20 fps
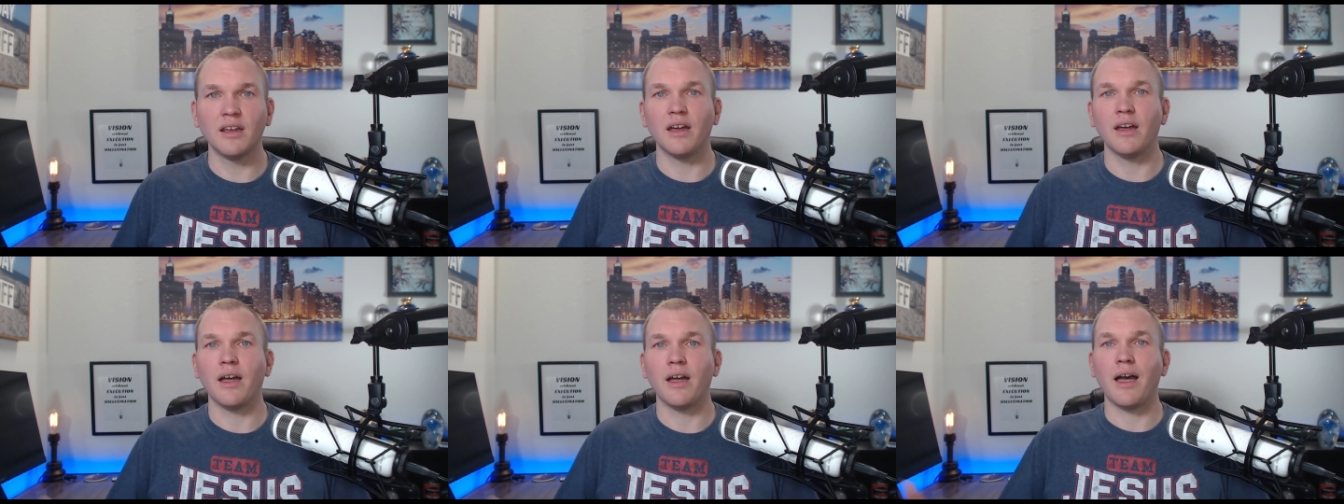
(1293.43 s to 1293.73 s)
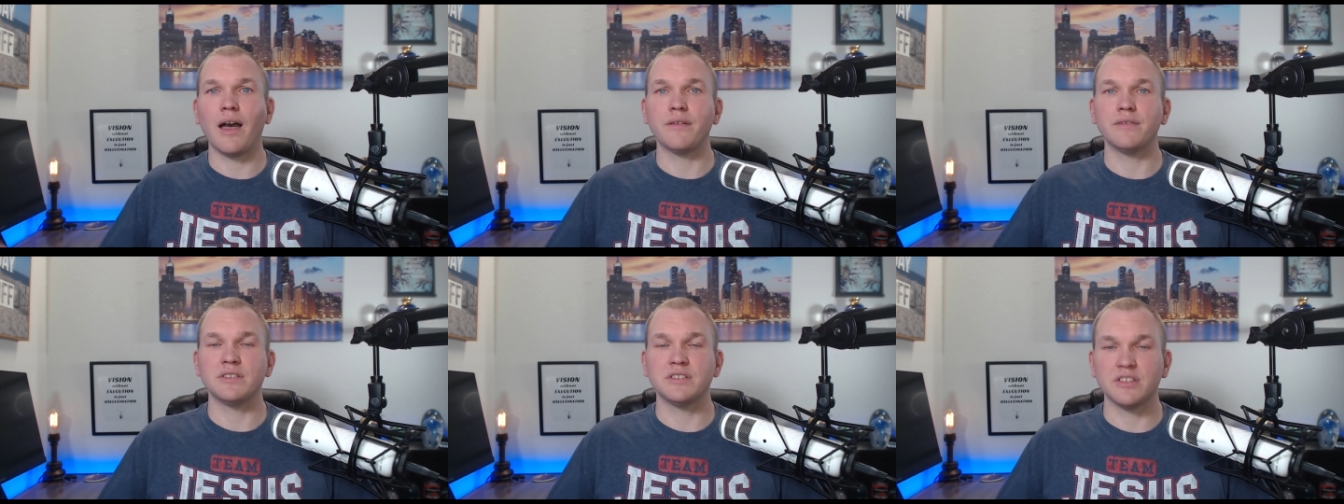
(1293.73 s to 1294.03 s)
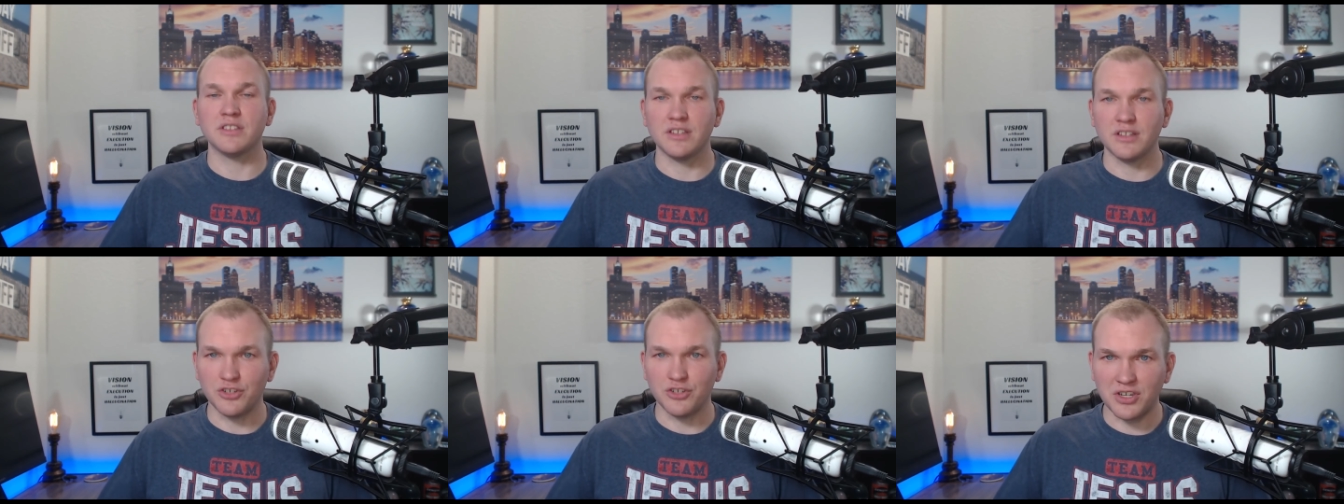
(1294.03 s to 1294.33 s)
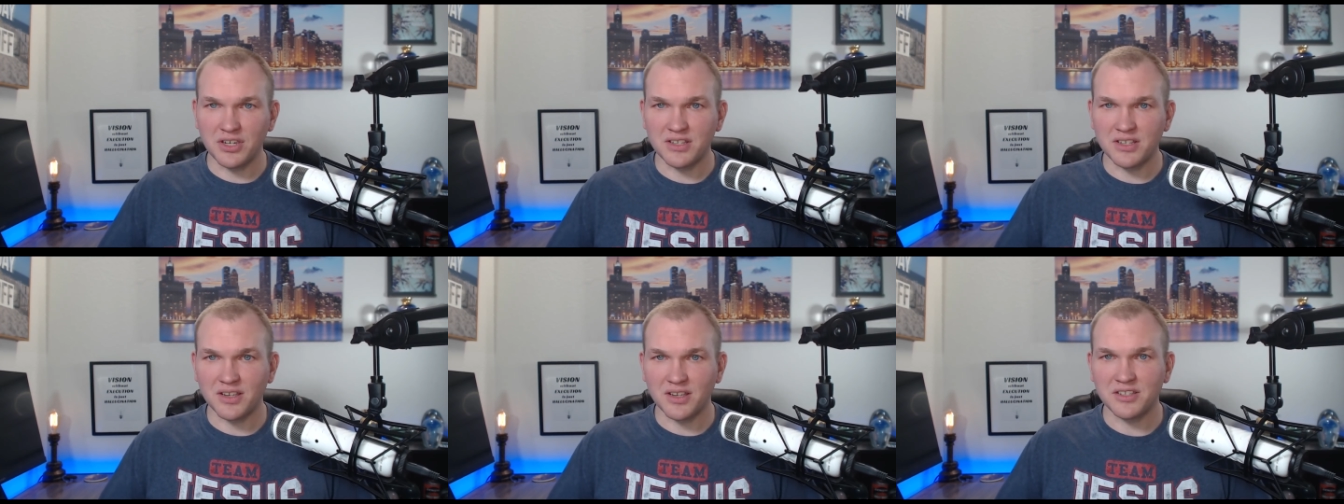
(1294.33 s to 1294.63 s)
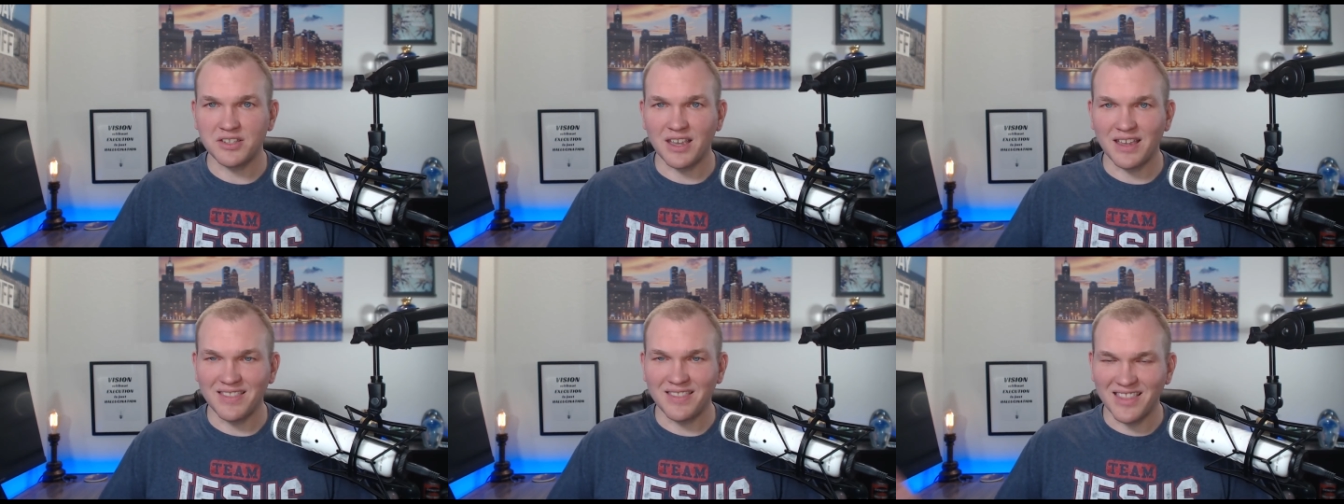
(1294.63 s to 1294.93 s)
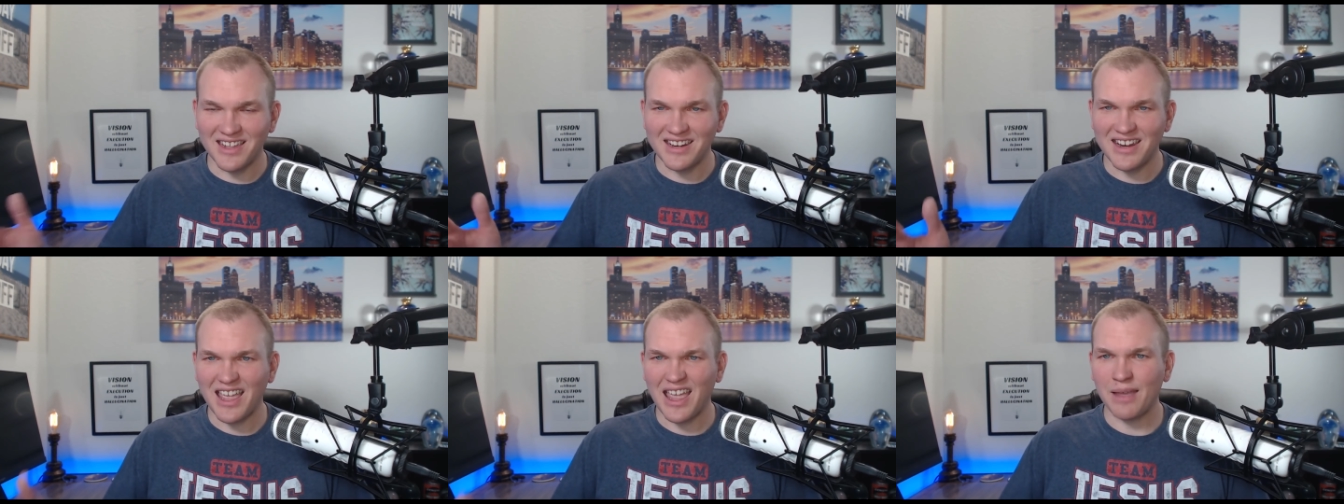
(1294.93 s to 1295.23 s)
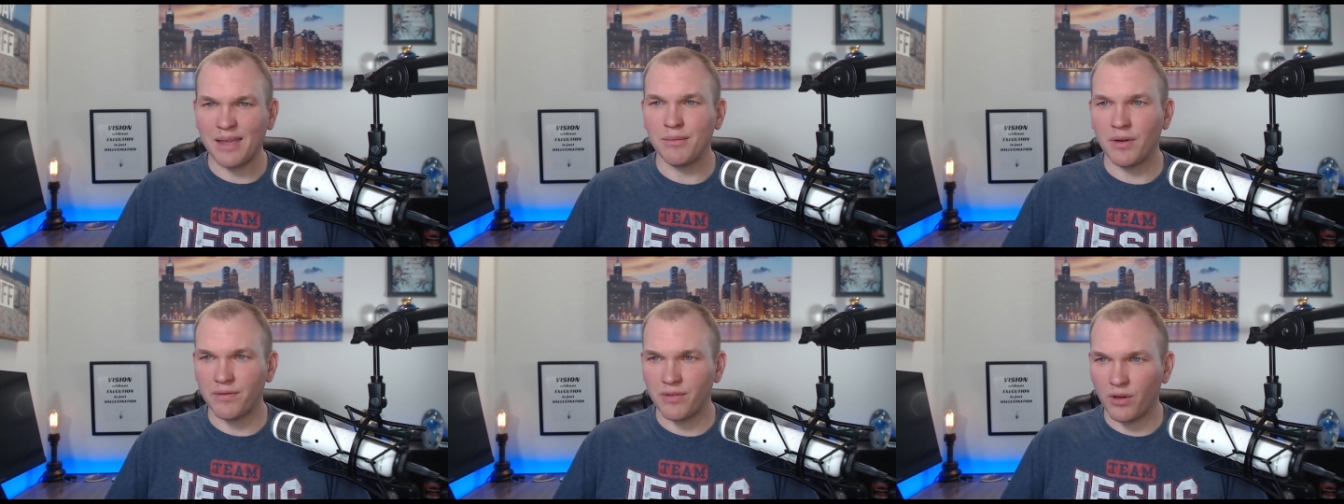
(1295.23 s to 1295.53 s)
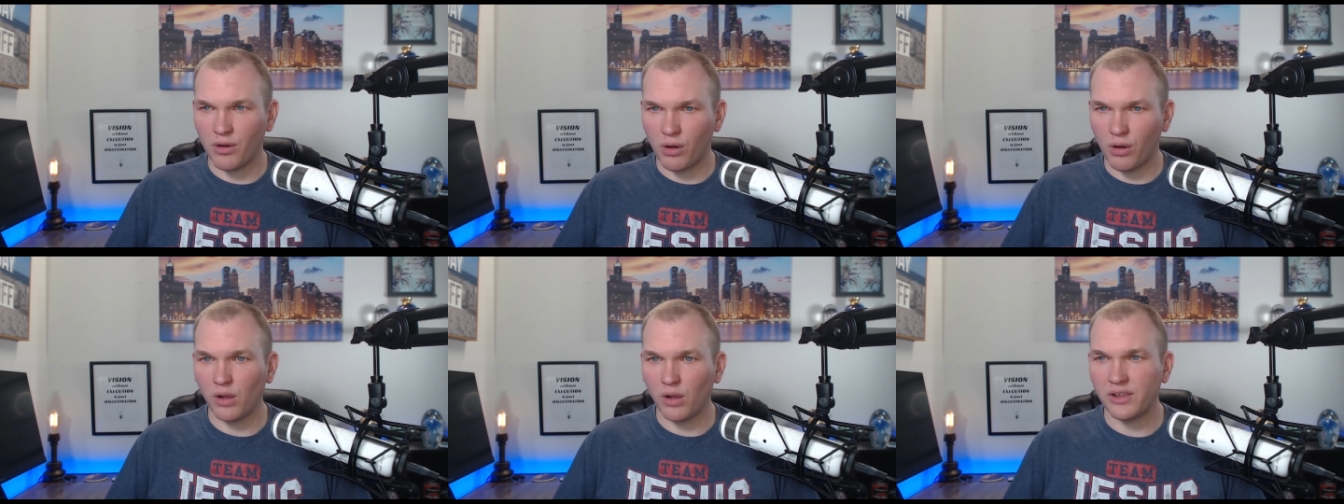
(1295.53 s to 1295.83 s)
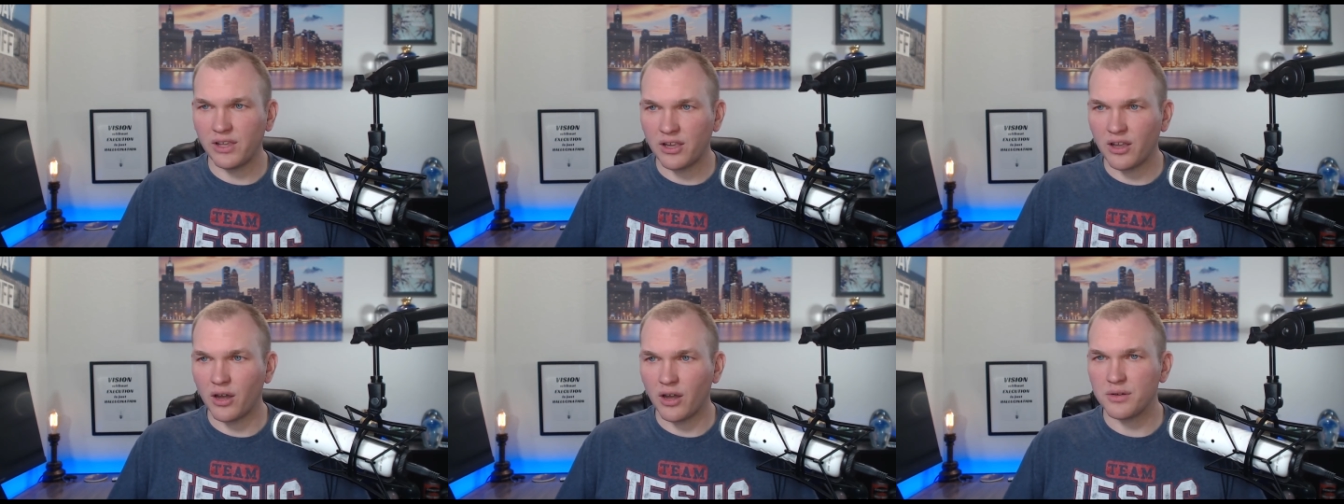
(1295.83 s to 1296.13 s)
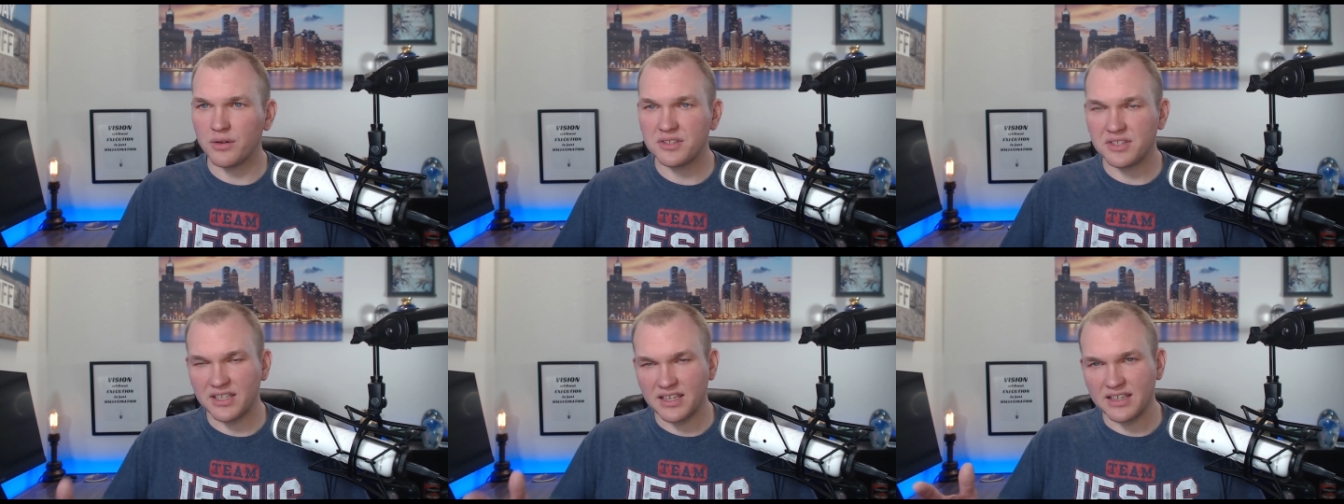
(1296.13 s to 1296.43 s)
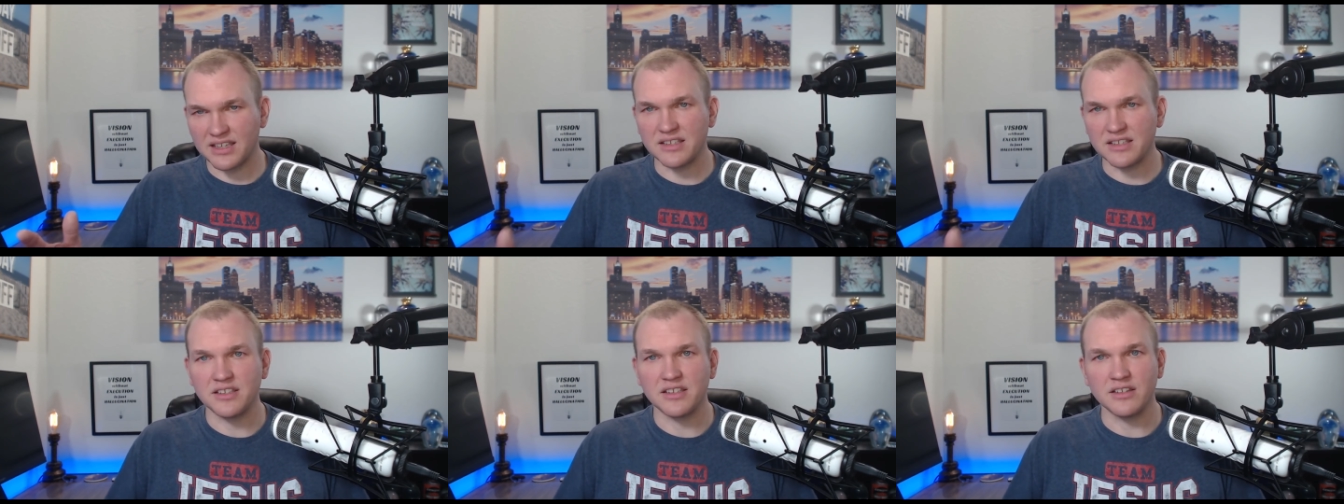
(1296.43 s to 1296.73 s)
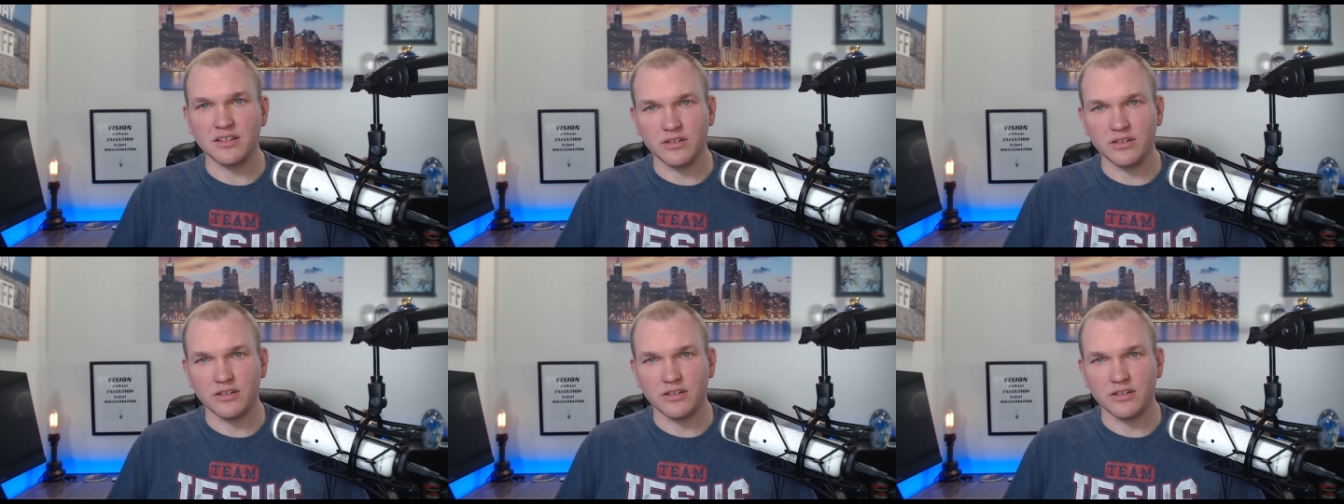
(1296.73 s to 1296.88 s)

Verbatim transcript: obviously Jesus, and the name of the Holy Ghost is